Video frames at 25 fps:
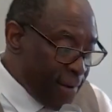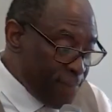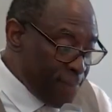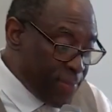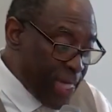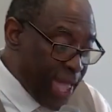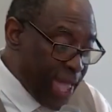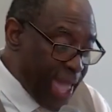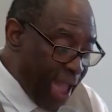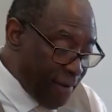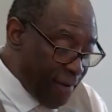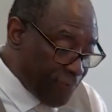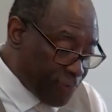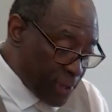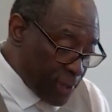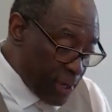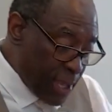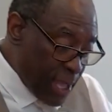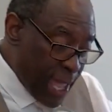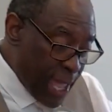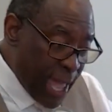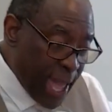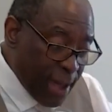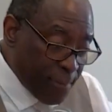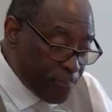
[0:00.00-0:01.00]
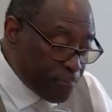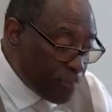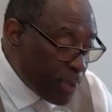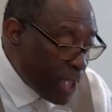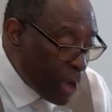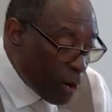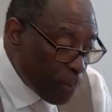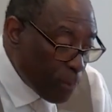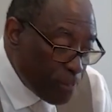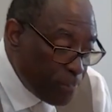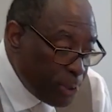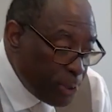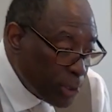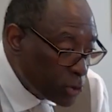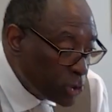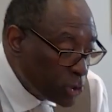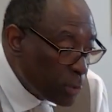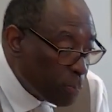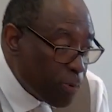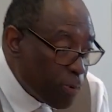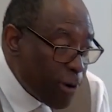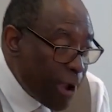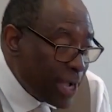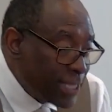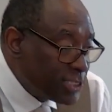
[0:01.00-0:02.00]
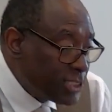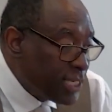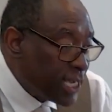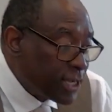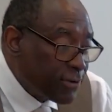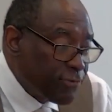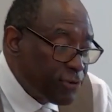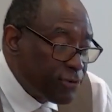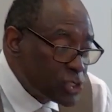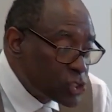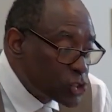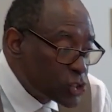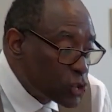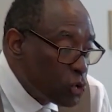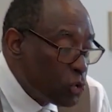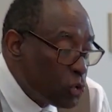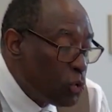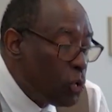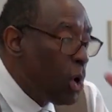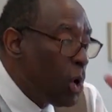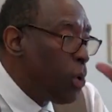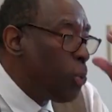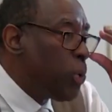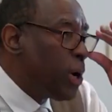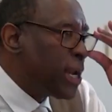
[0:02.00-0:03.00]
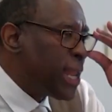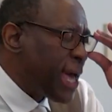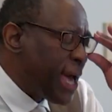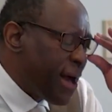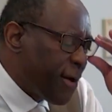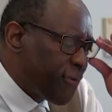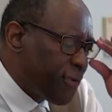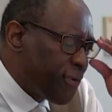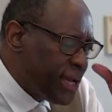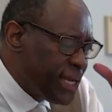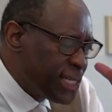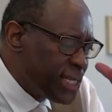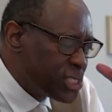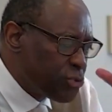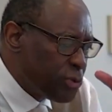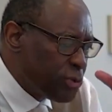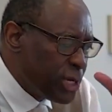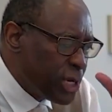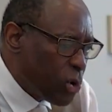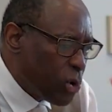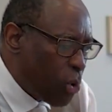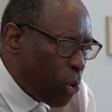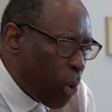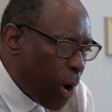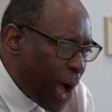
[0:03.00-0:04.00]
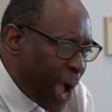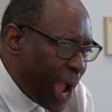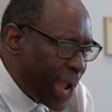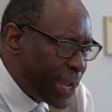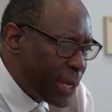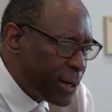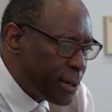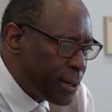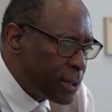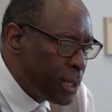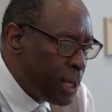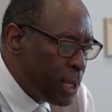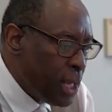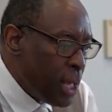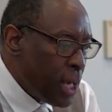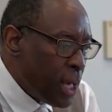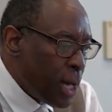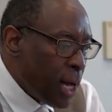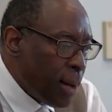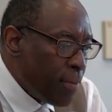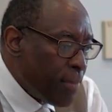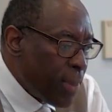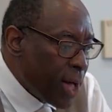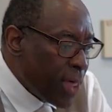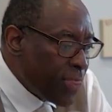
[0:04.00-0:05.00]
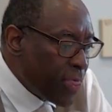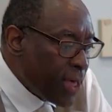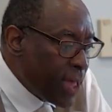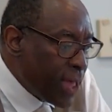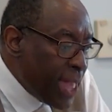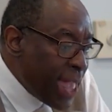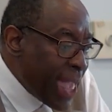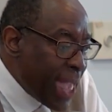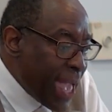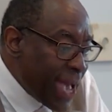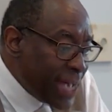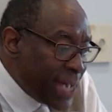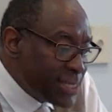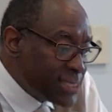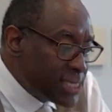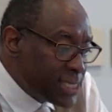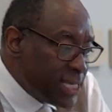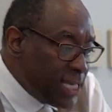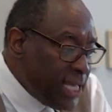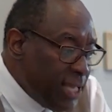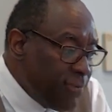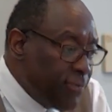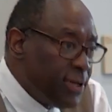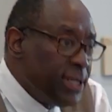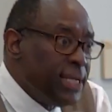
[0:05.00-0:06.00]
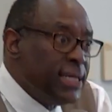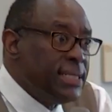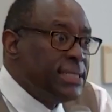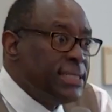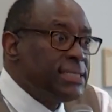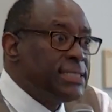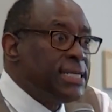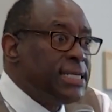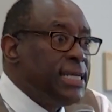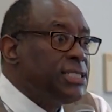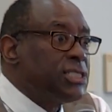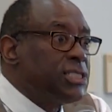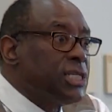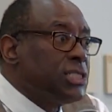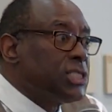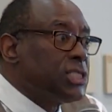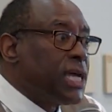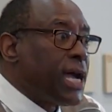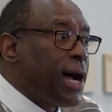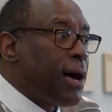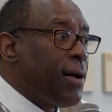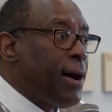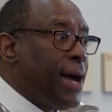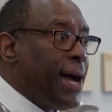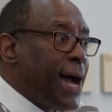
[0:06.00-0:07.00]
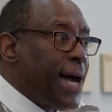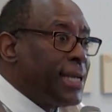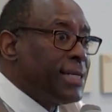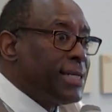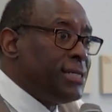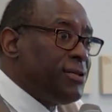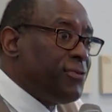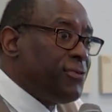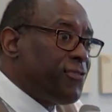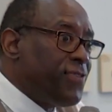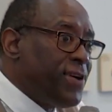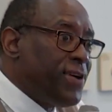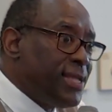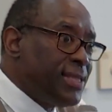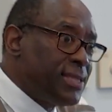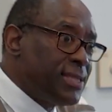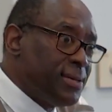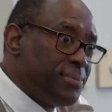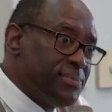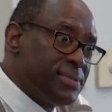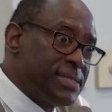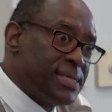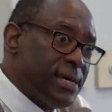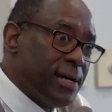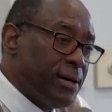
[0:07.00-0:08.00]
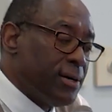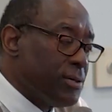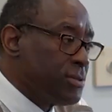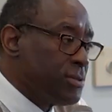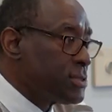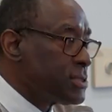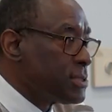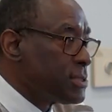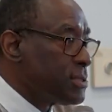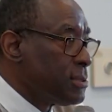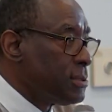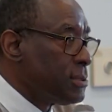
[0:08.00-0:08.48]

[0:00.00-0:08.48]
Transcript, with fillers: they have to help build the project for school, whatever is required. A mother has to even teach a child how to defend themselves.